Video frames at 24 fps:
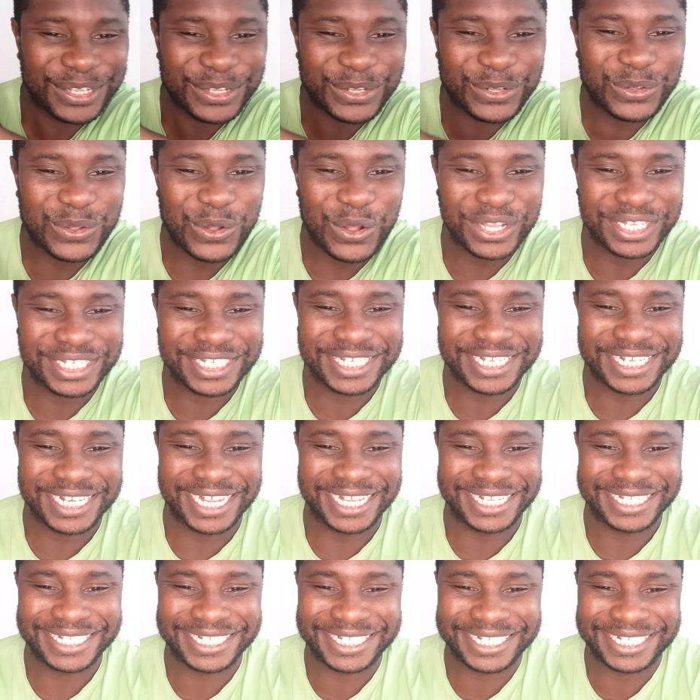Got
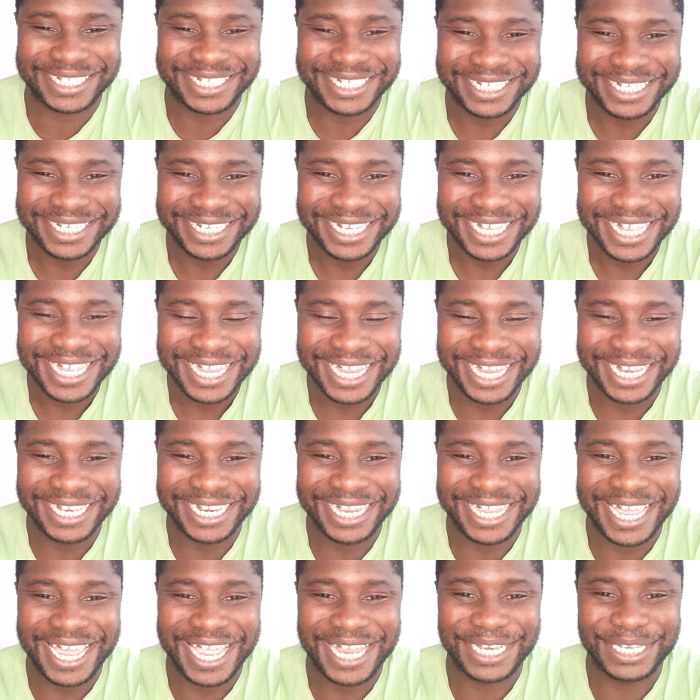it in
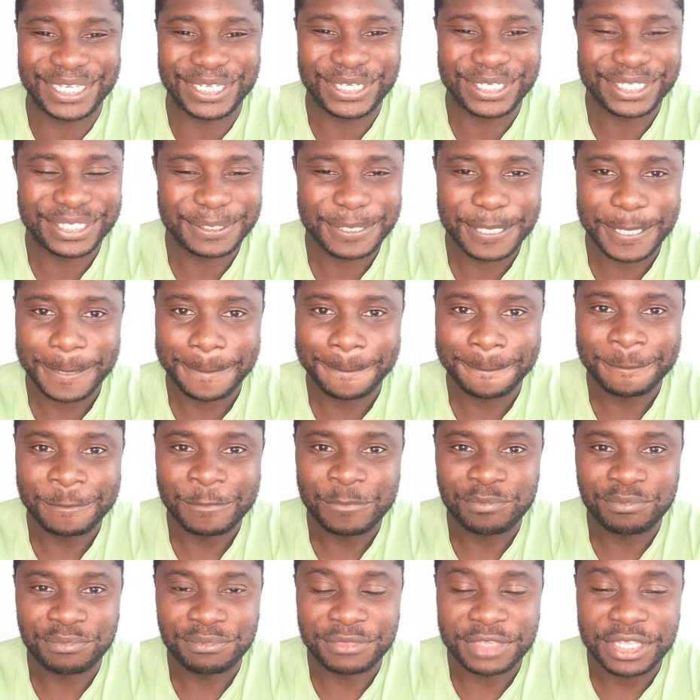the end.
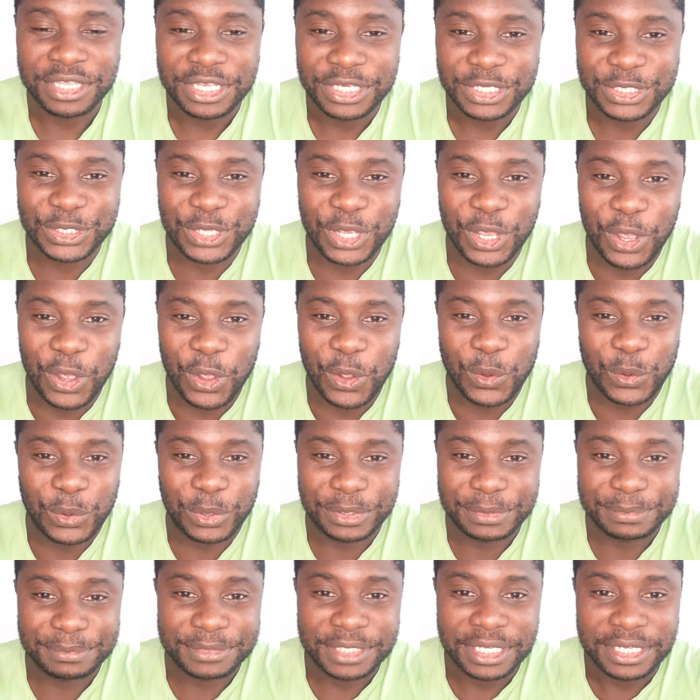So
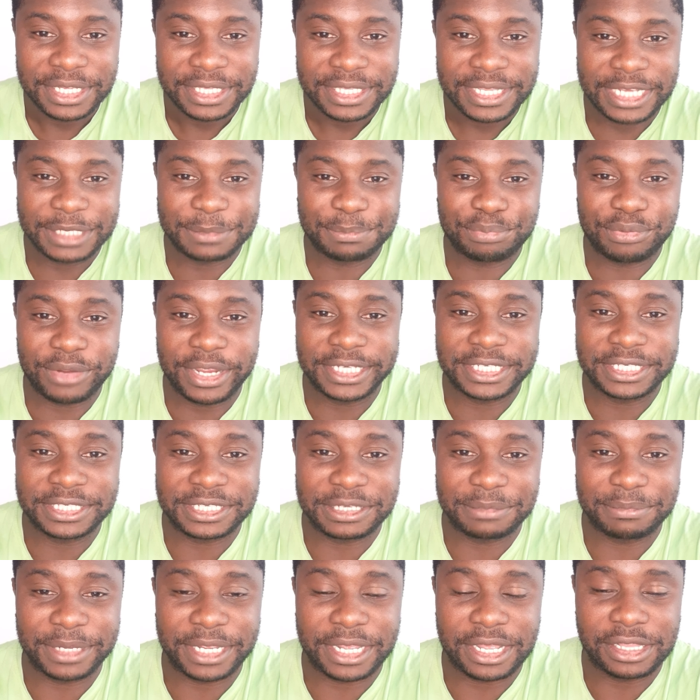that's praising to
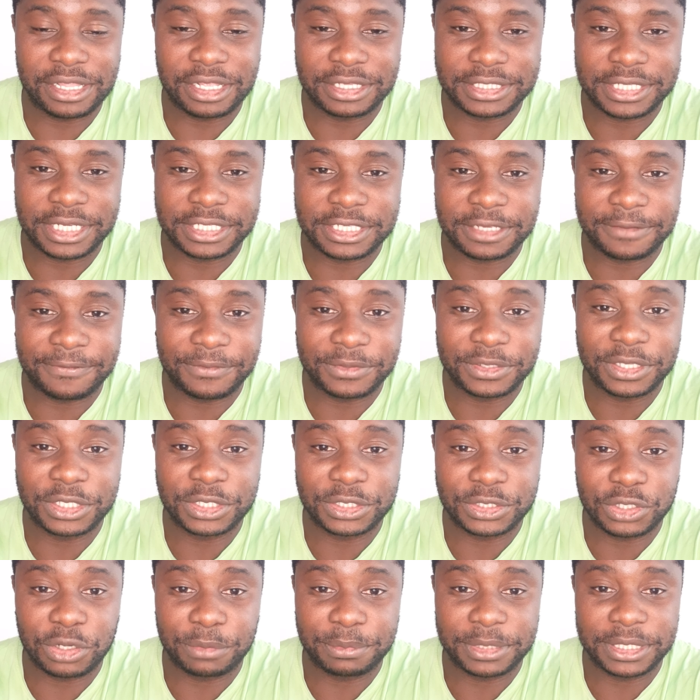Mikel Arteta for the
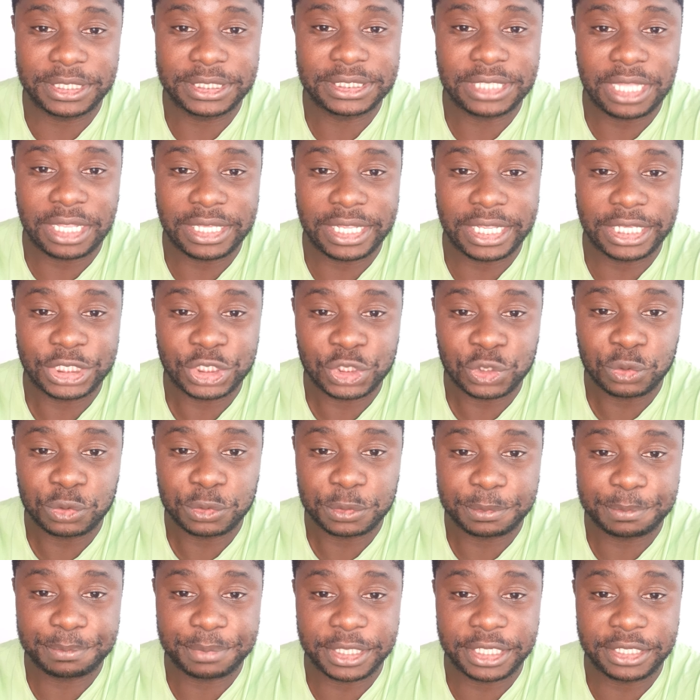job that he's done at a
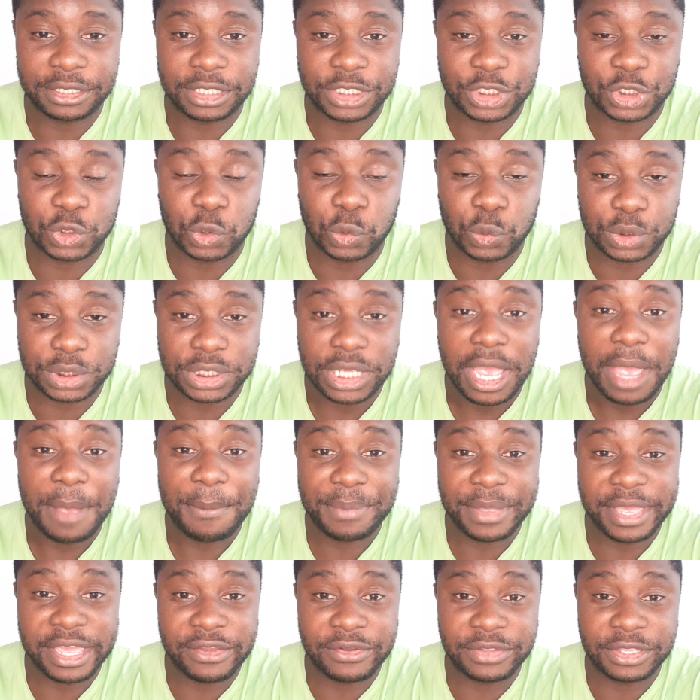short
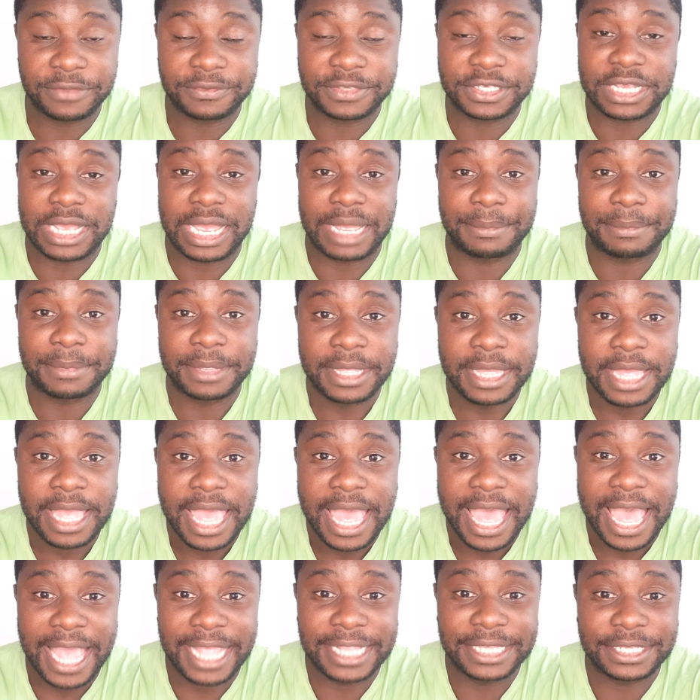period of time.
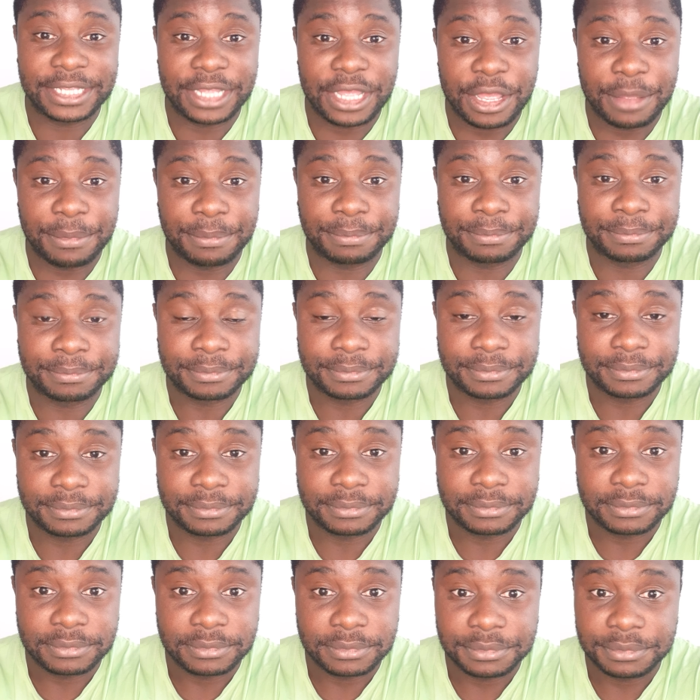And
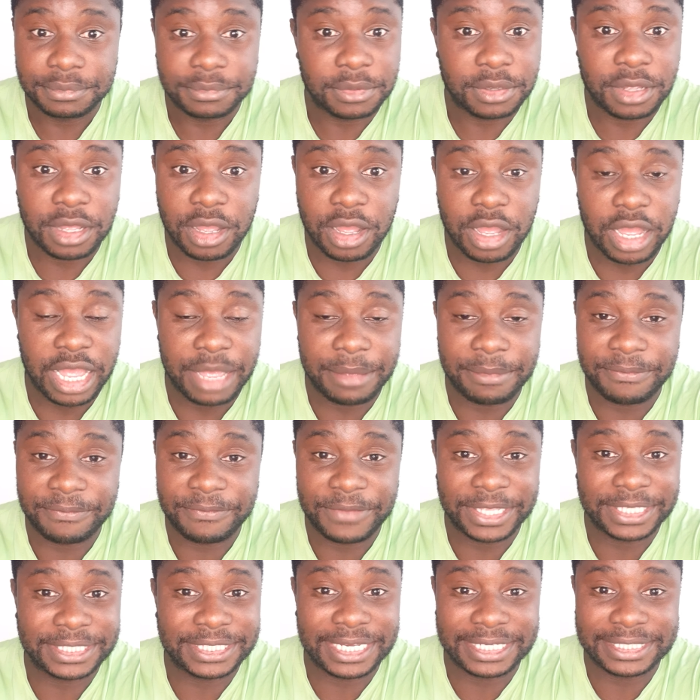I am
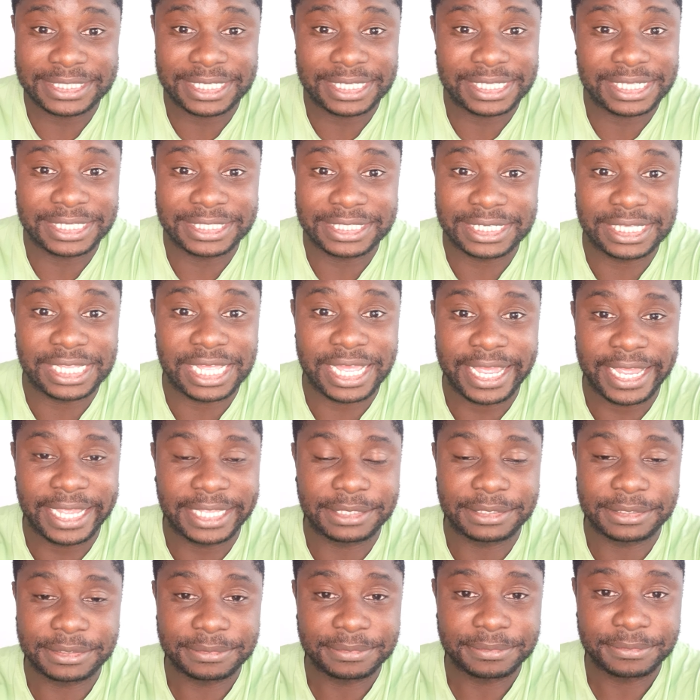fantastically
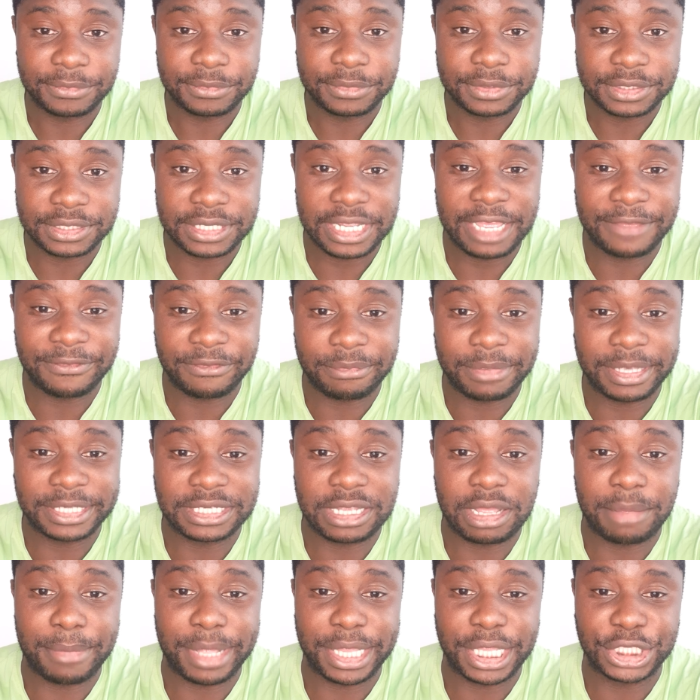delighted to have him as
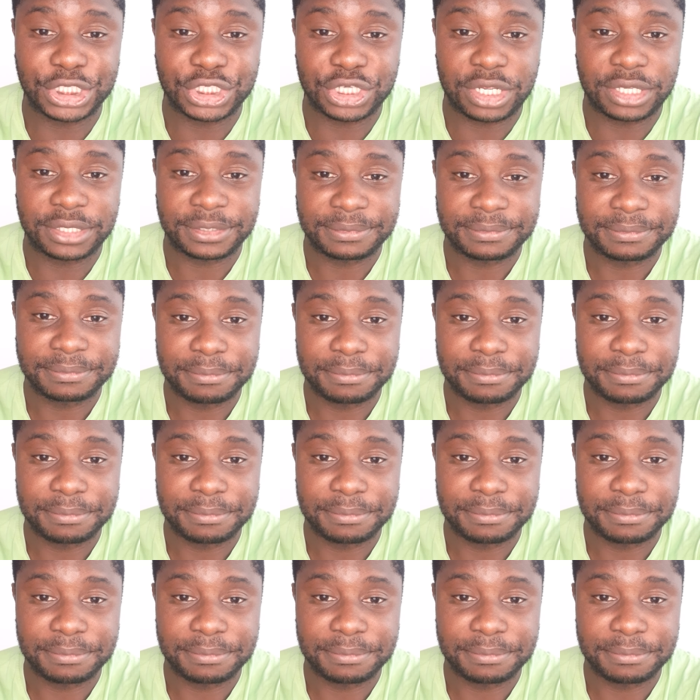our manager.